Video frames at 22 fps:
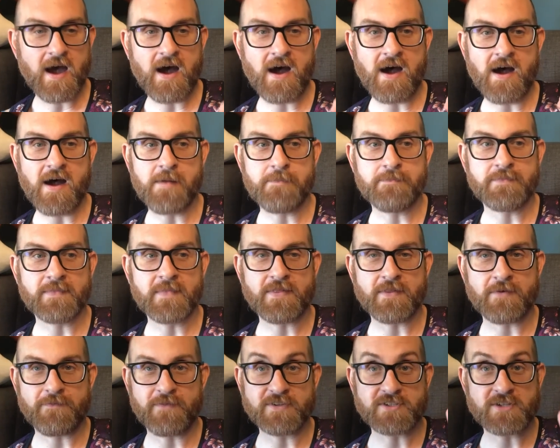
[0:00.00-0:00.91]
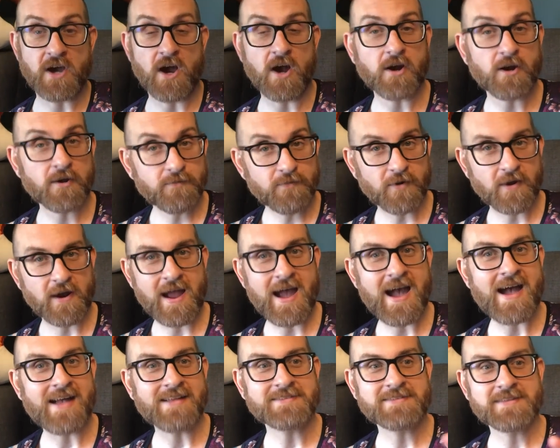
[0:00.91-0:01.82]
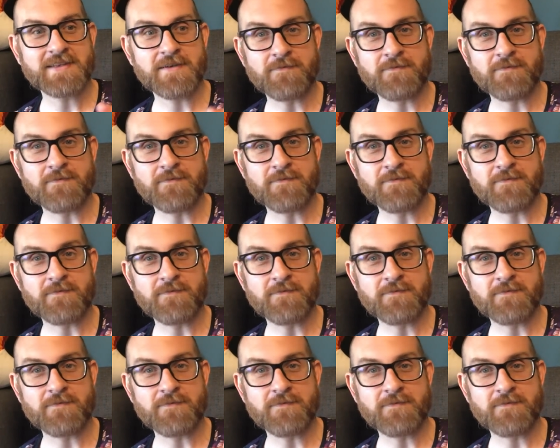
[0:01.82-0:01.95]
Um, the photographer has